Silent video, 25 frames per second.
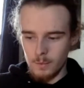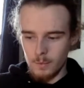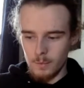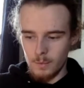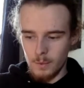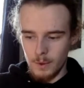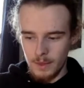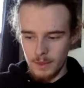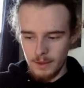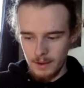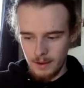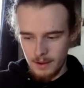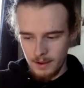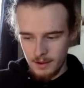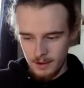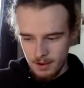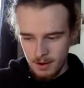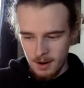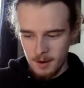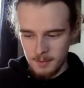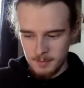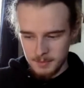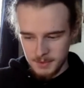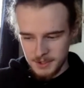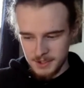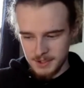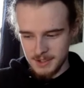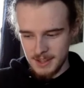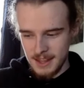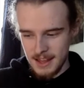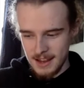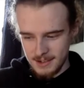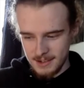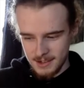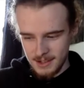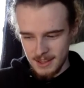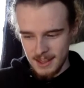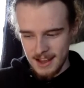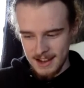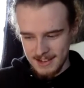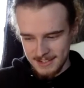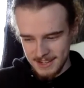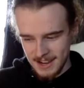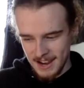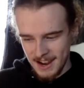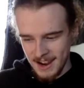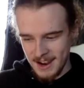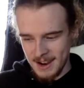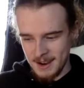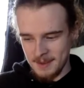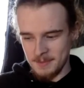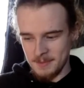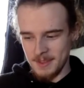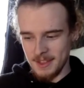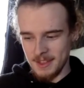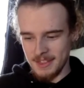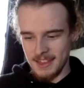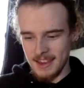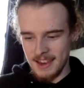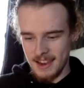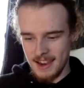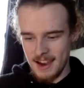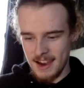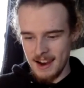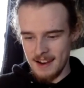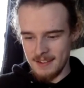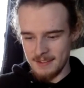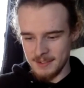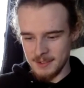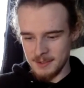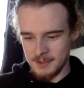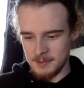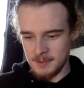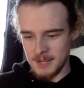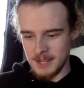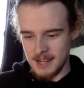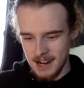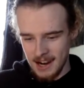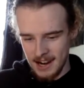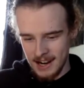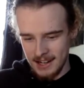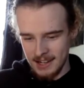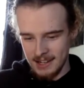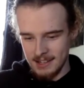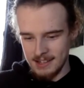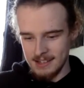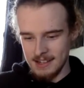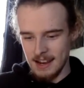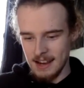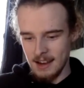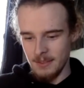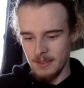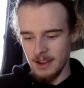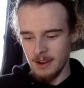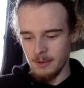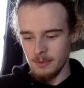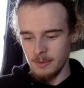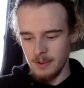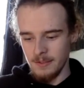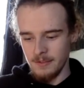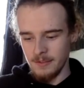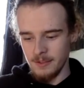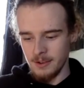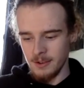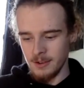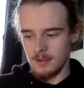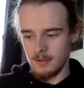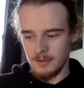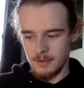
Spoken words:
When it comes to that time that they have to be guided down that river,